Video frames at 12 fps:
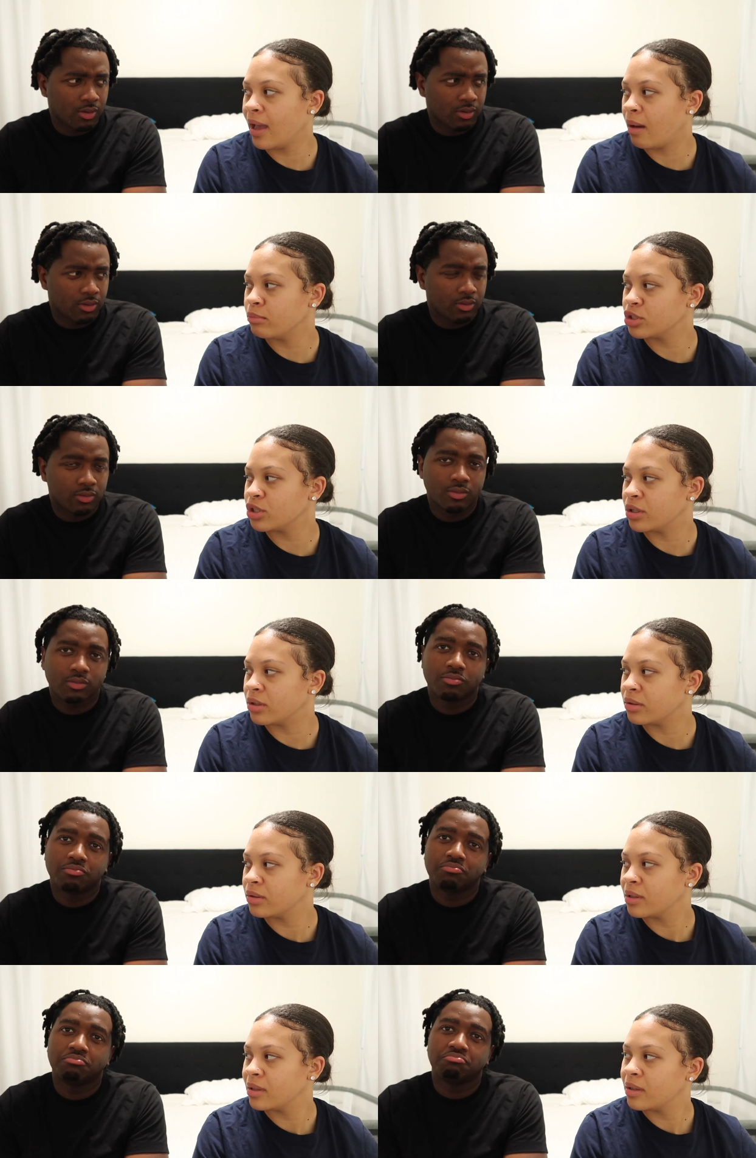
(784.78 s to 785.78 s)
Speaker 1: yeah, I'm sure.
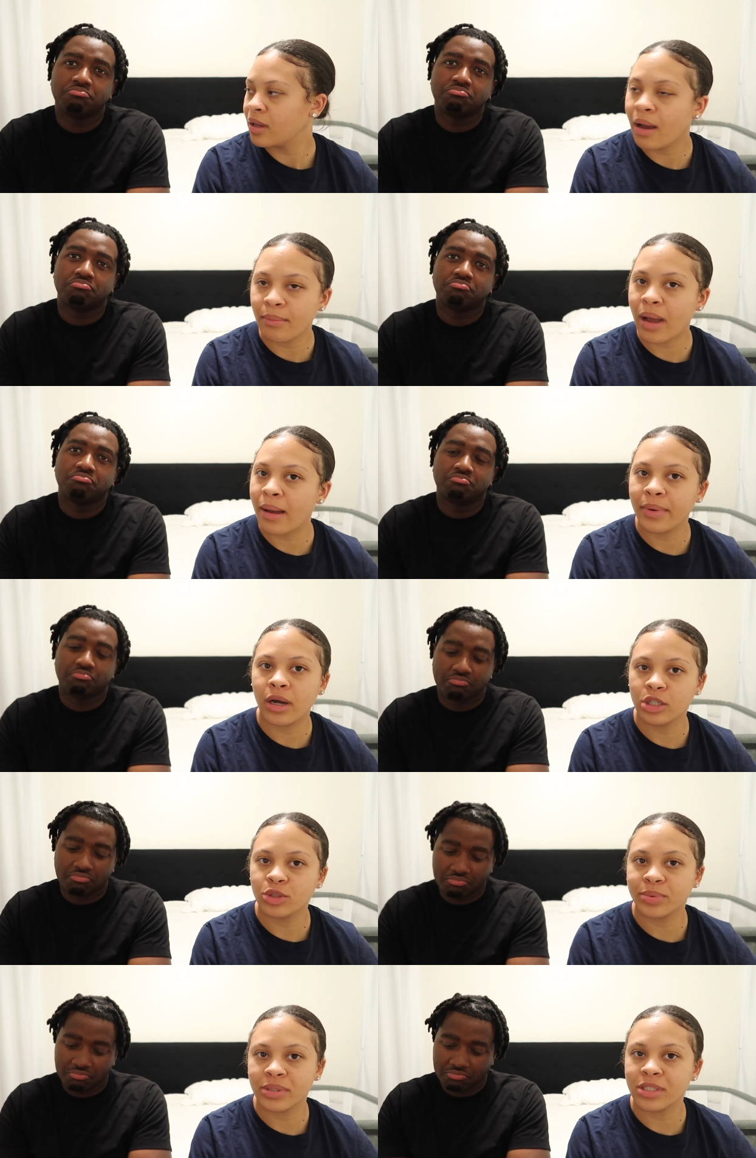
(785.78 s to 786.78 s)
I'm I'm one
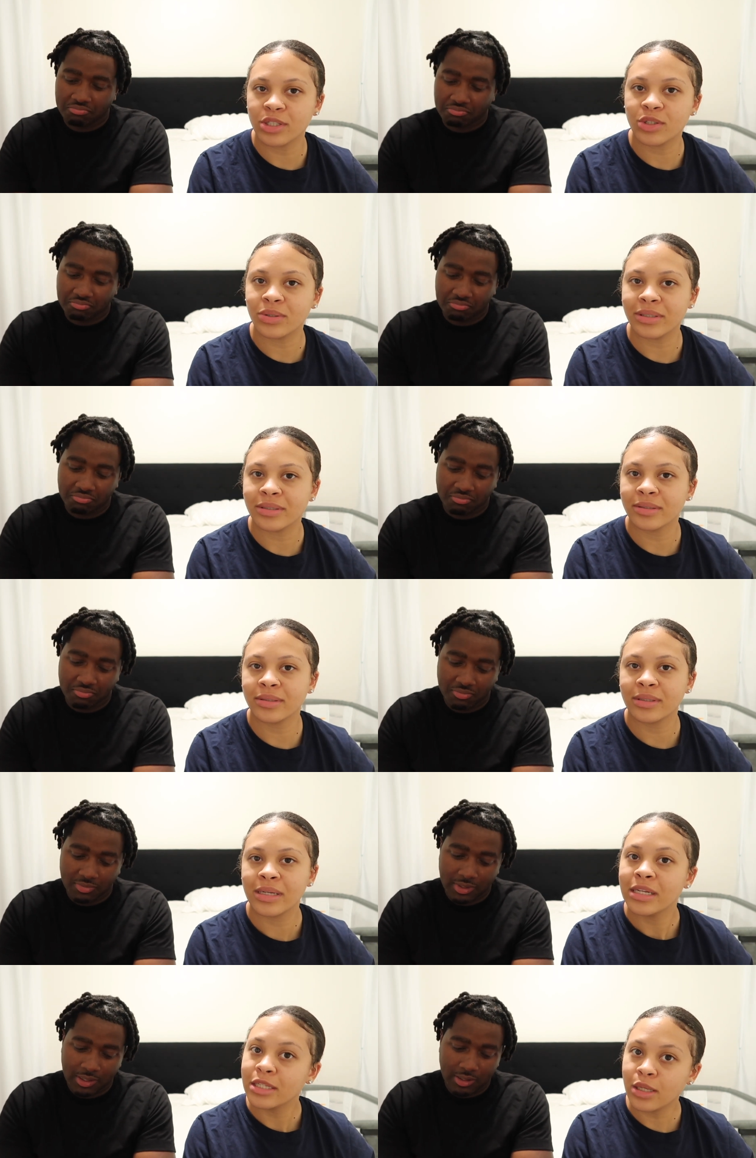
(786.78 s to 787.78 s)
hundred percent sure.
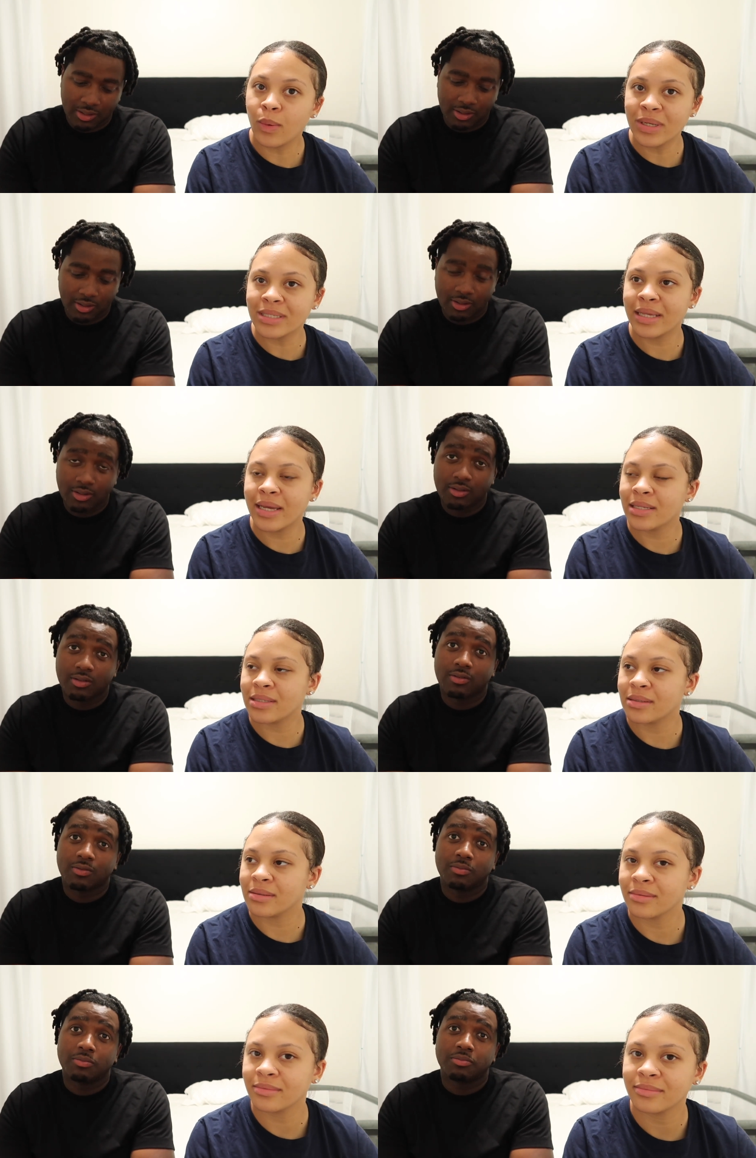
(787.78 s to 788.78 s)
So what's the
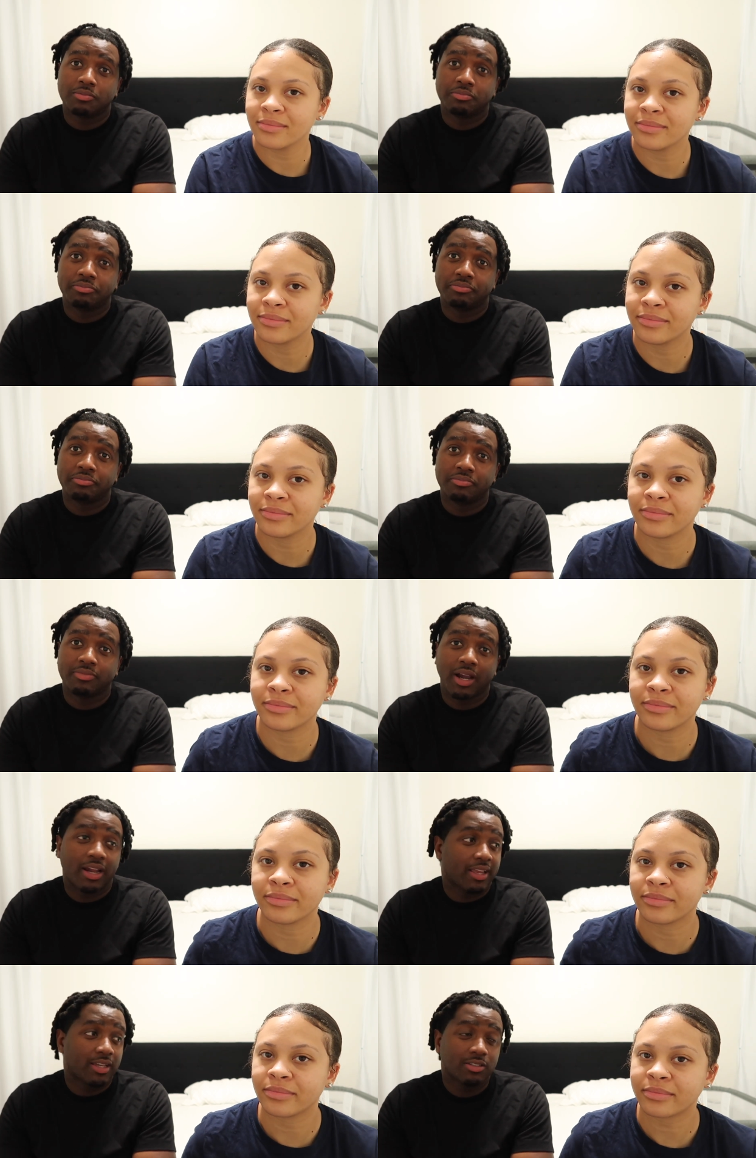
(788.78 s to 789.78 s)
answer?
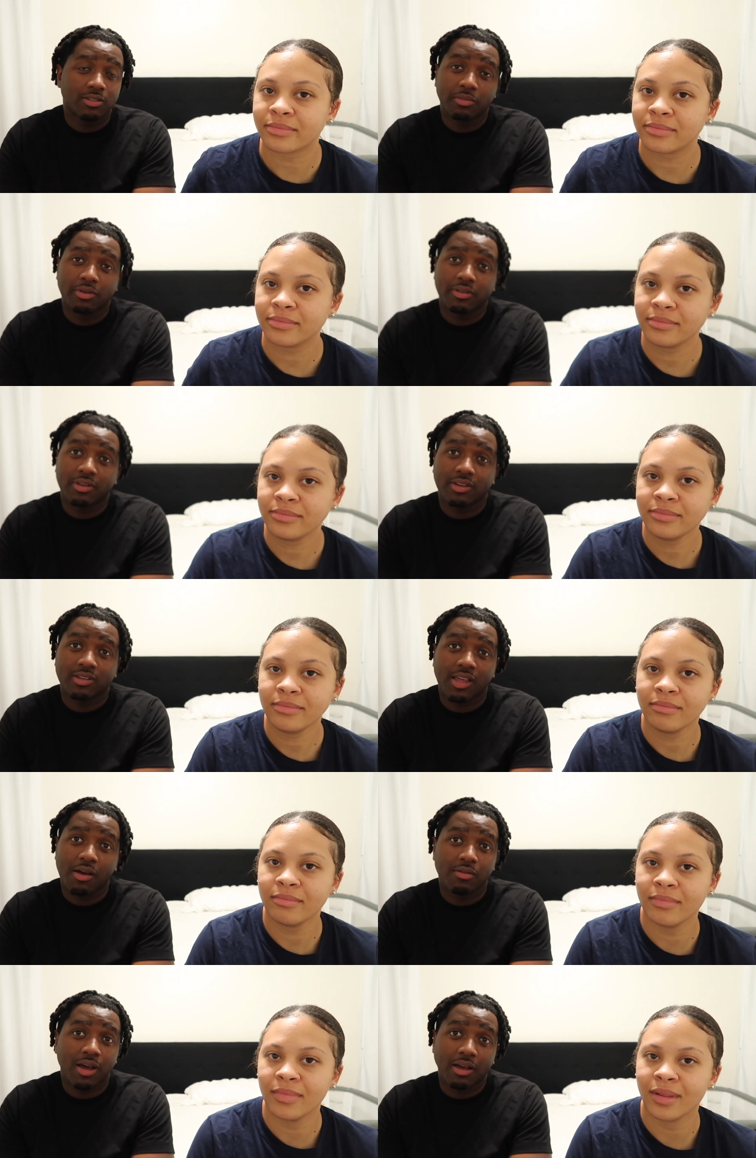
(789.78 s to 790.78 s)
Speaker 2: I guess your birthday, because
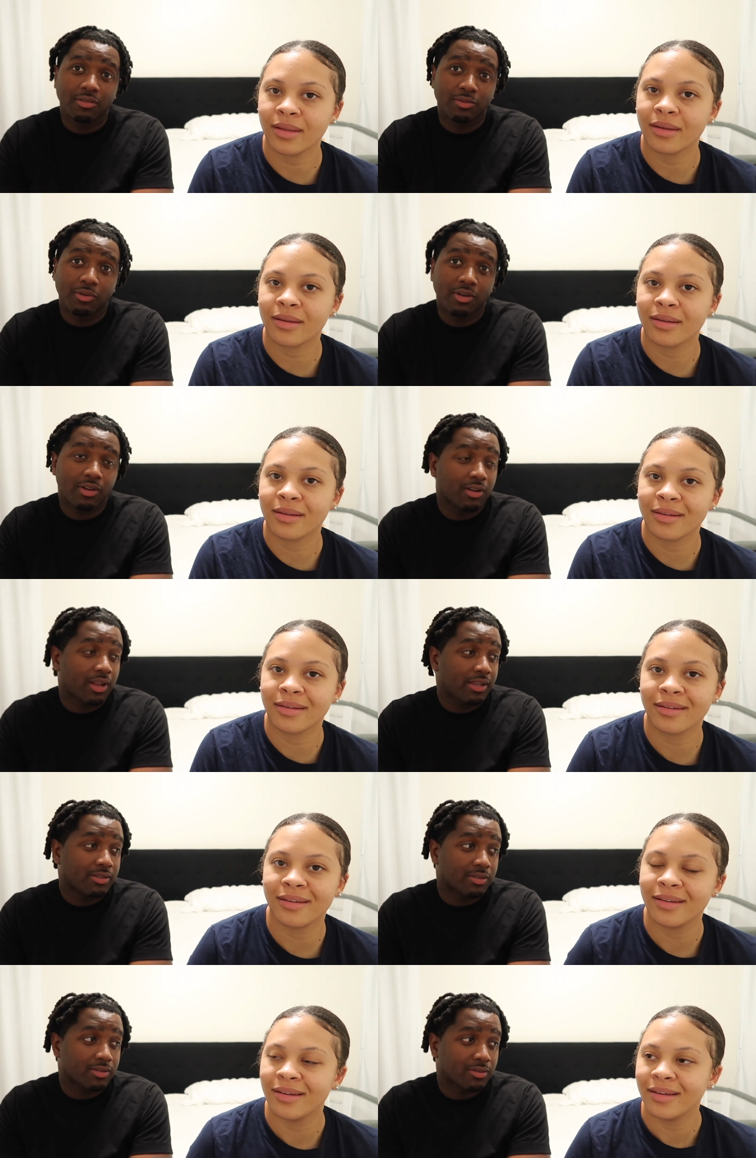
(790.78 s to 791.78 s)
I, I just wanted an
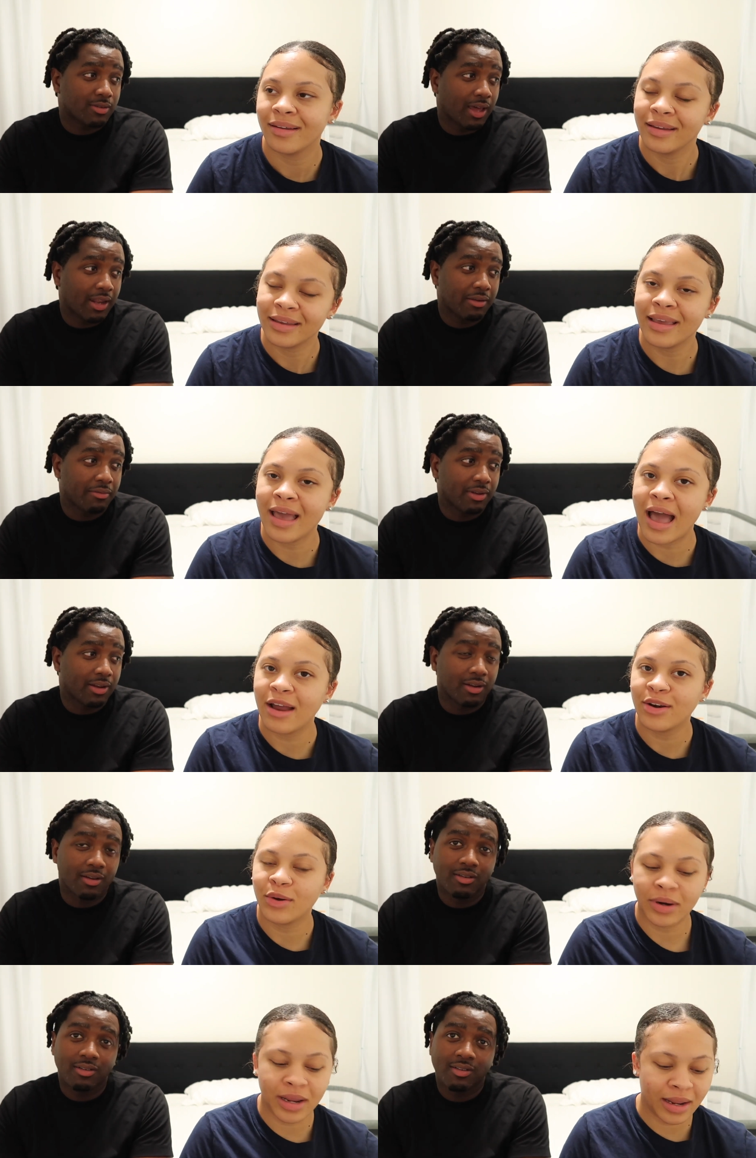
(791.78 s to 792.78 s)
answer.
Speaker 1: I yeah, know I
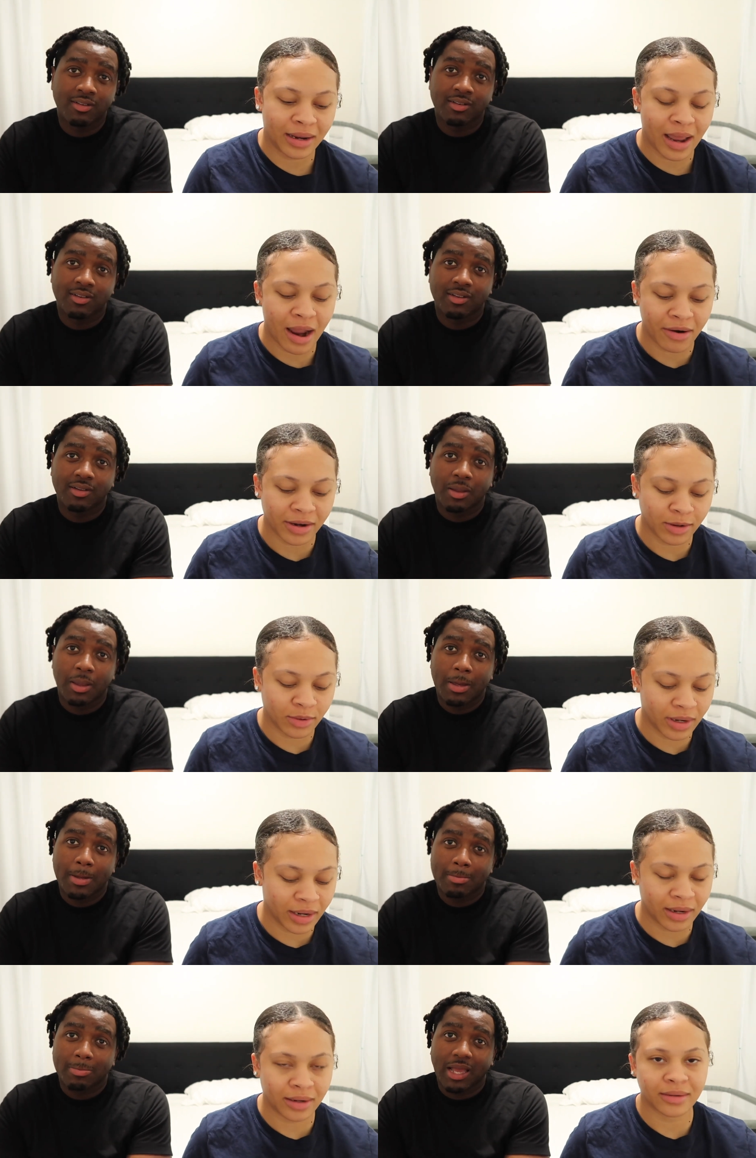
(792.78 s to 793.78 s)
know that. I already know
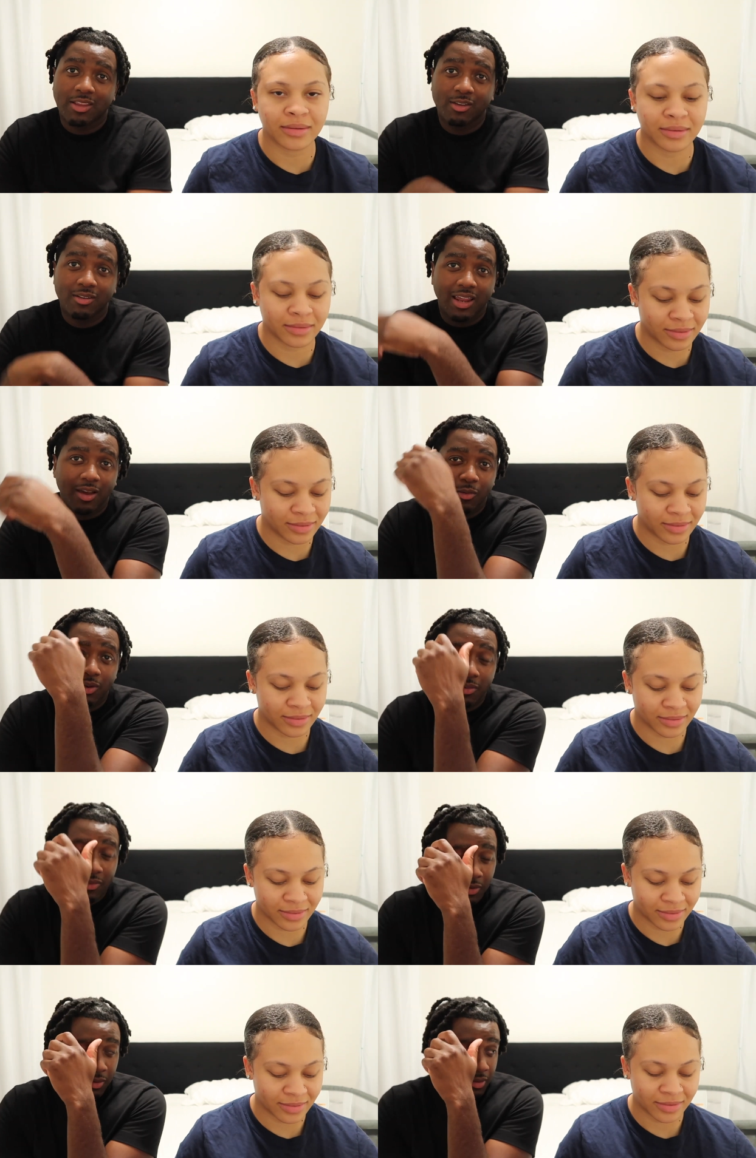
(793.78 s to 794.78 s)
that.
Speaker 2: I thought like a week
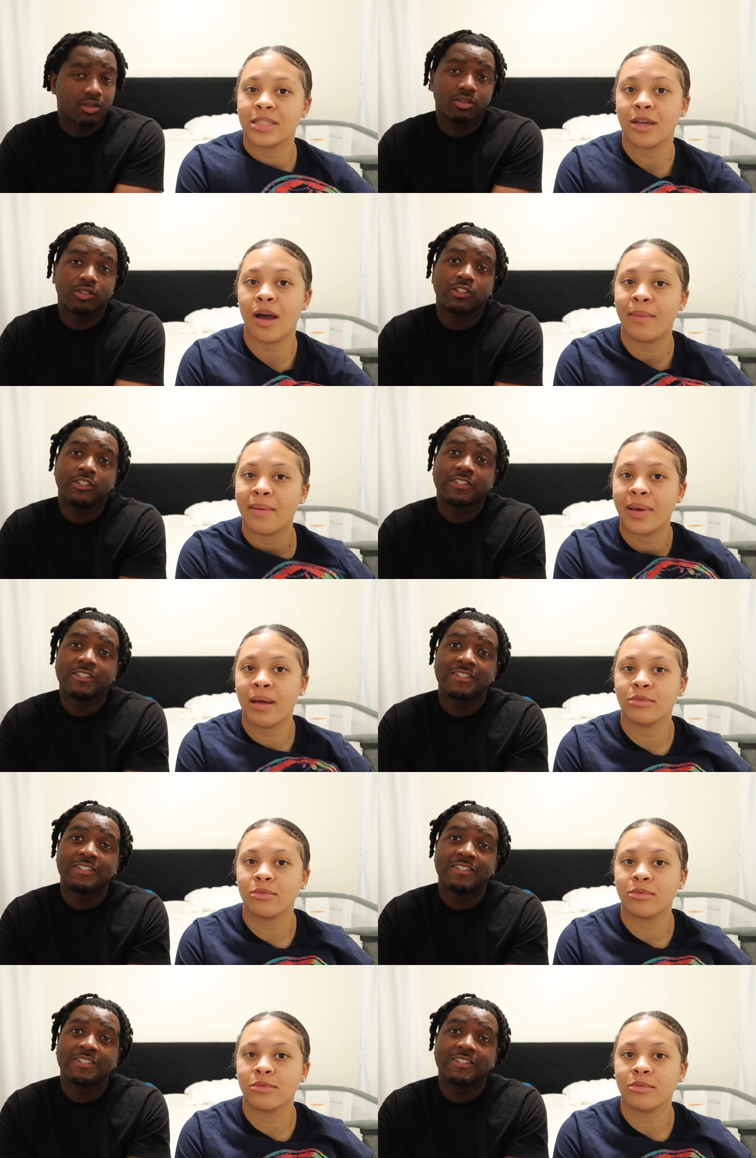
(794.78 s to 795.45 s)
before.
Speaker 1: See, y'all, my bad.